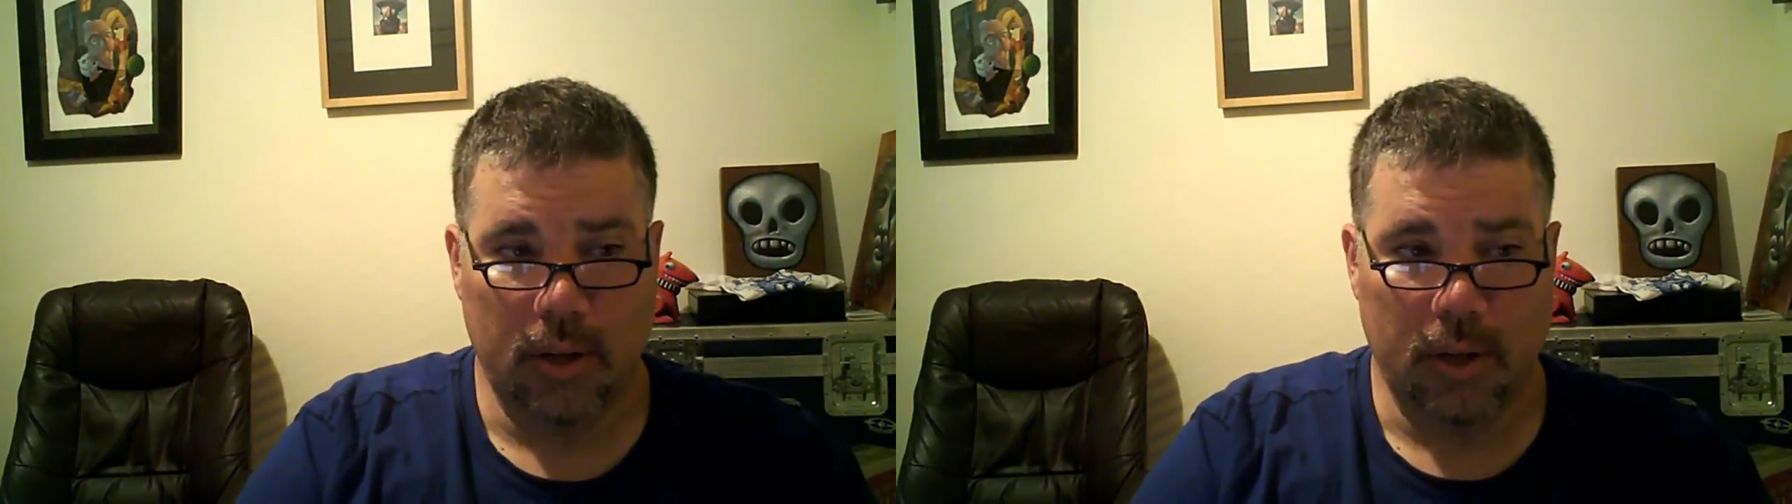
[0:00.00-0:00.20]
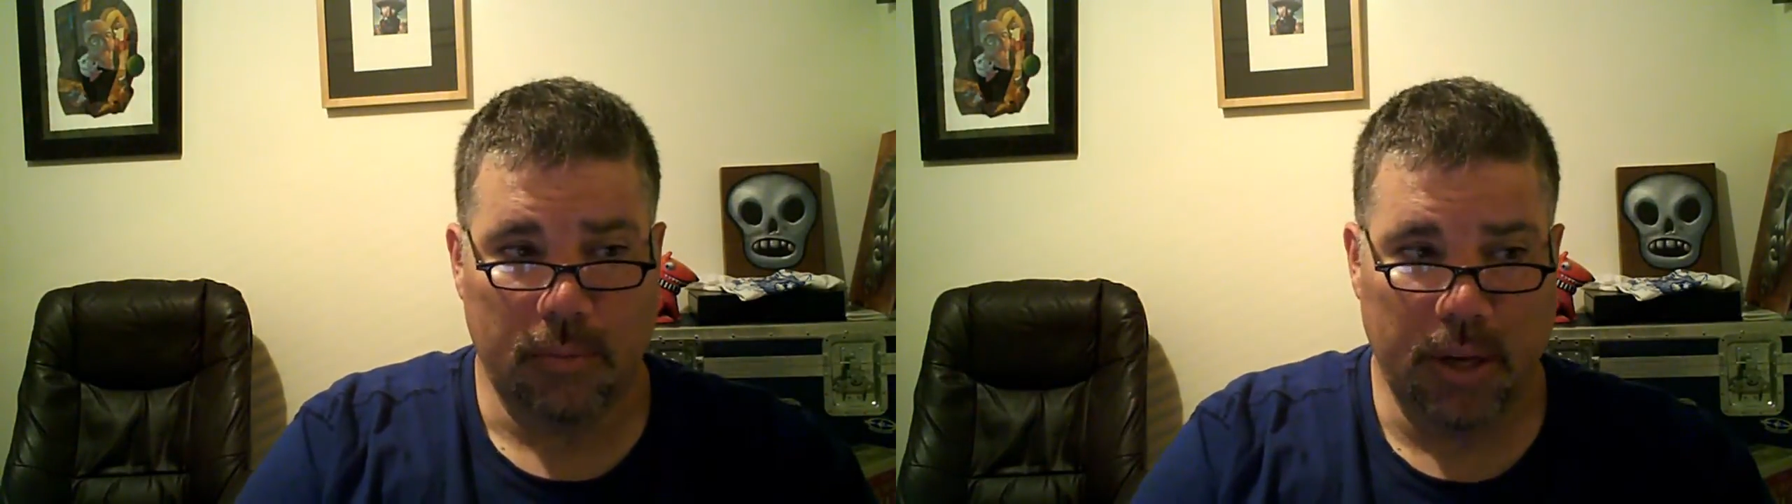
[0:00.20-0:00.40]

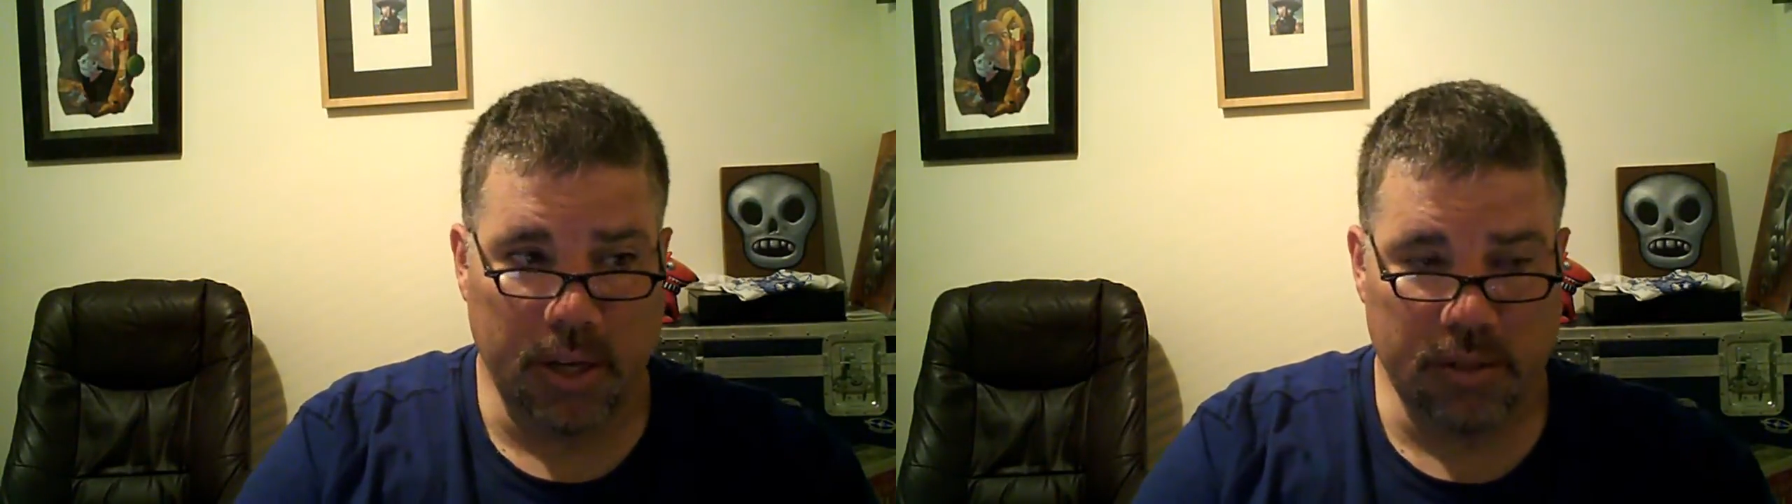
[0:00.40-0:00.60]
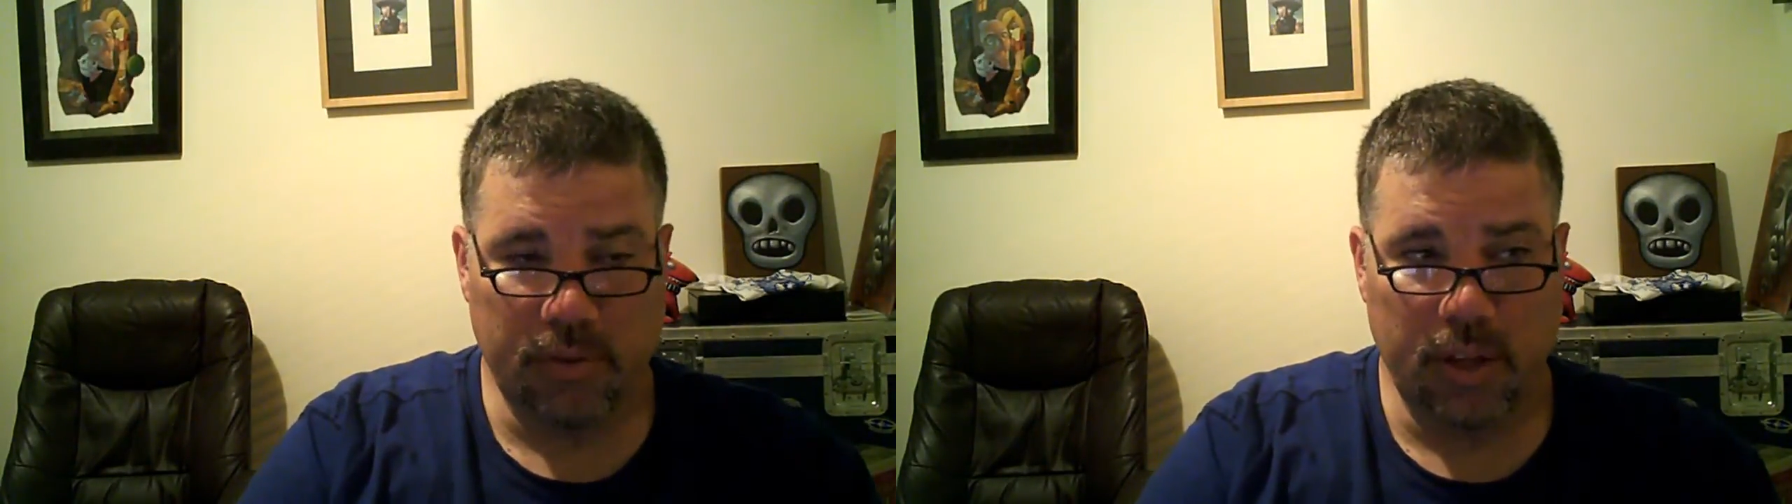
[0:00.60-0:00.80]
because
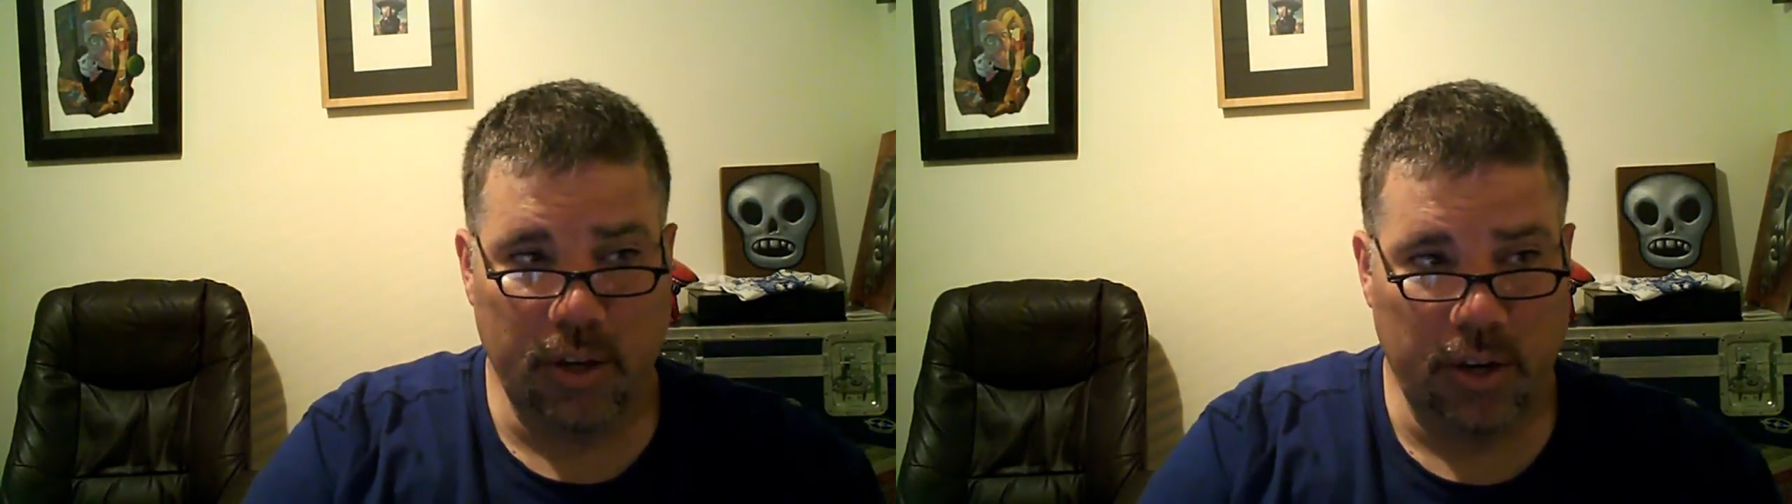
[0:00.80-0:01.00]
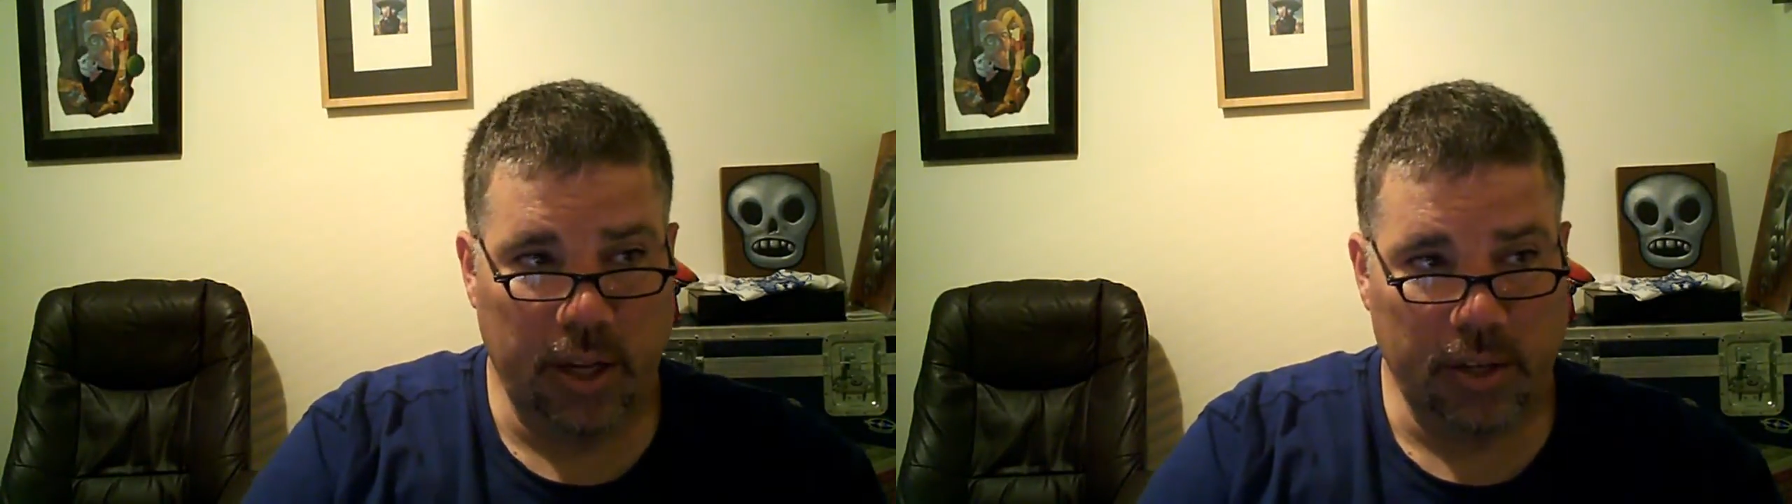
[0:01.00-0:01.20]
of the
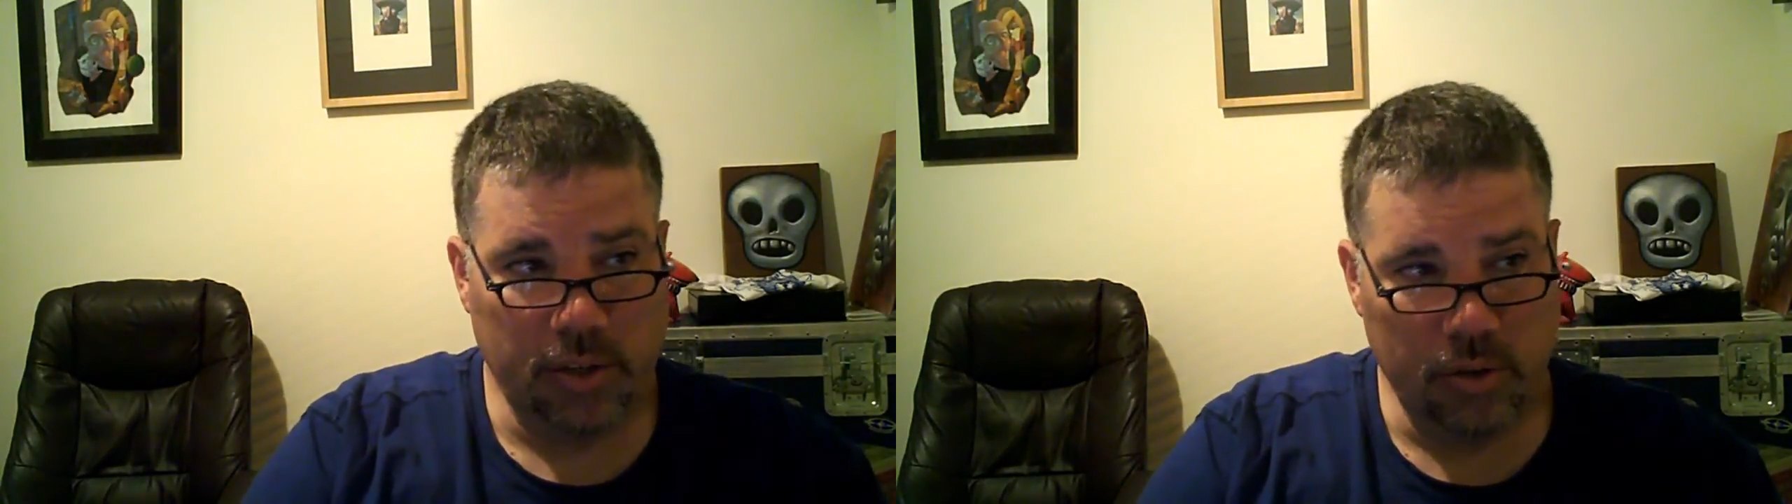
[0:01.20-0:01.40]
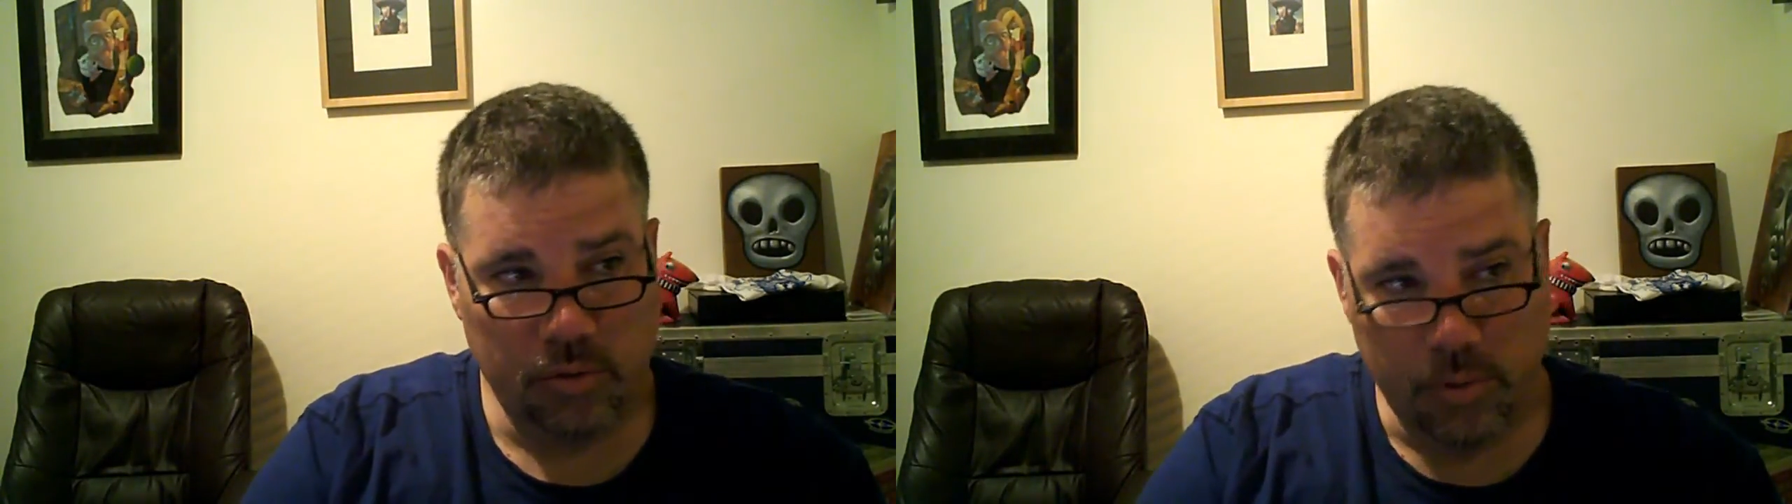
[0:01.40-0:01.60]
internet
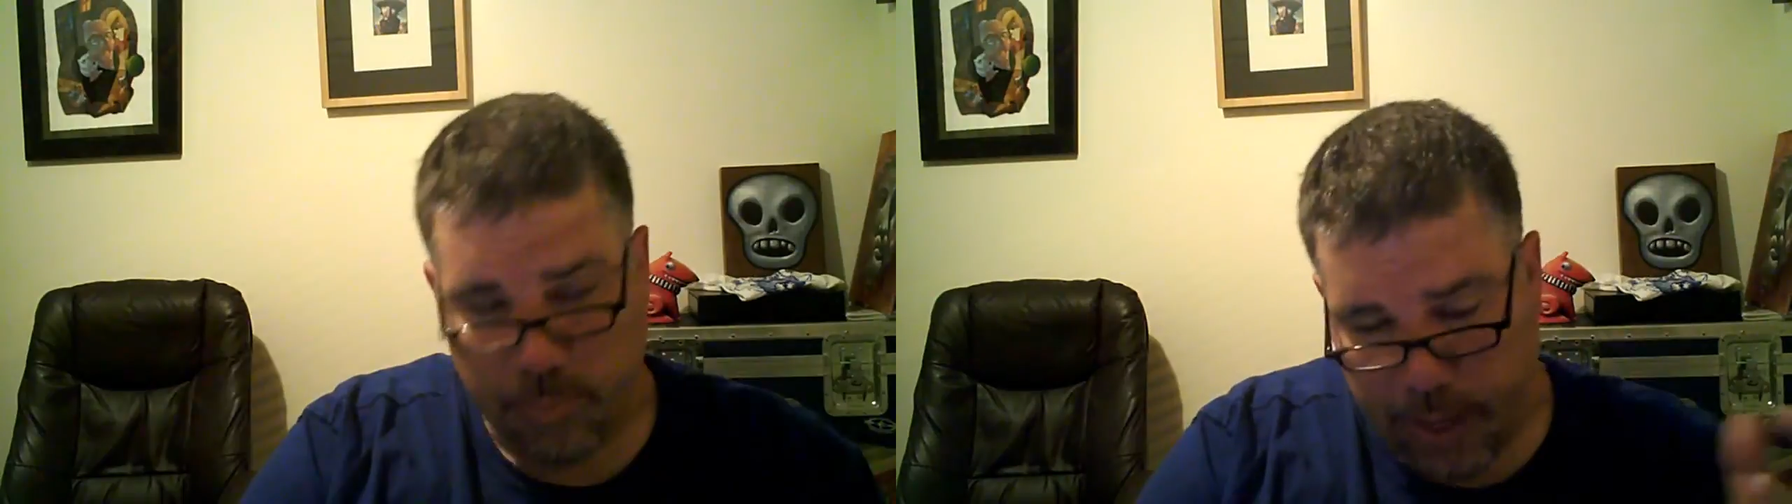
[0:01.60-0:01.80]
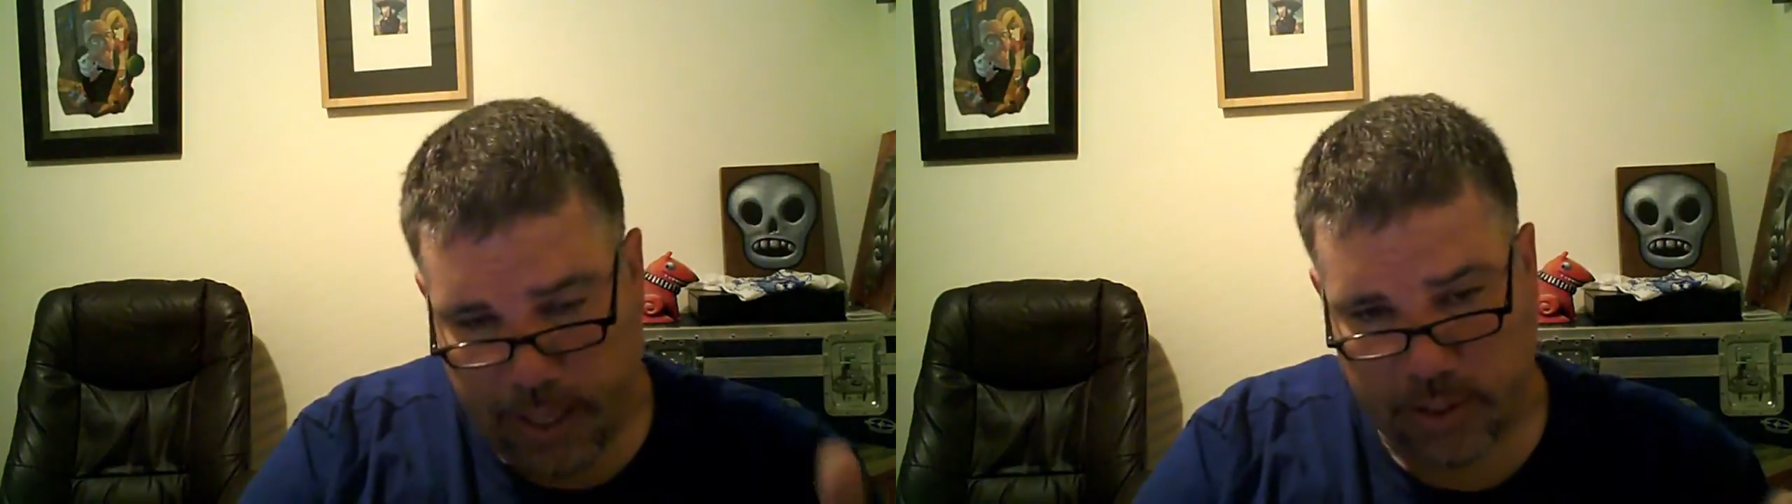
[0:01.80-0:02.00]
to the
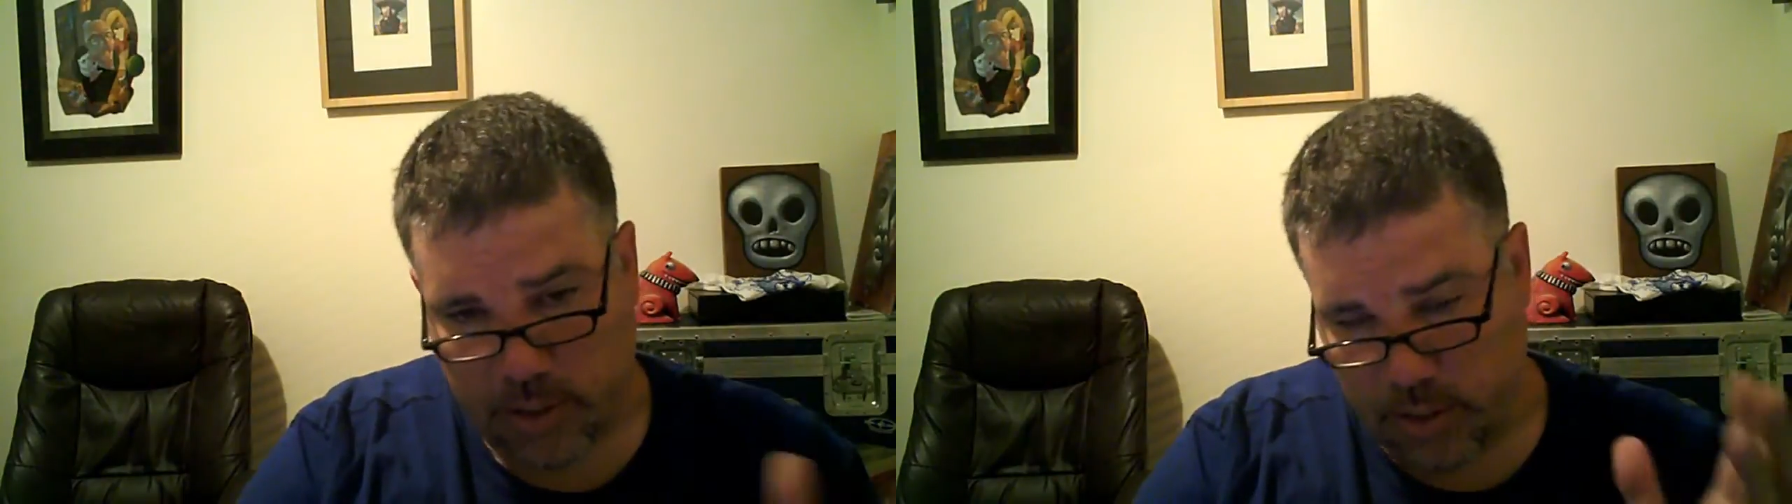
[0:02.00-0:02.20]
best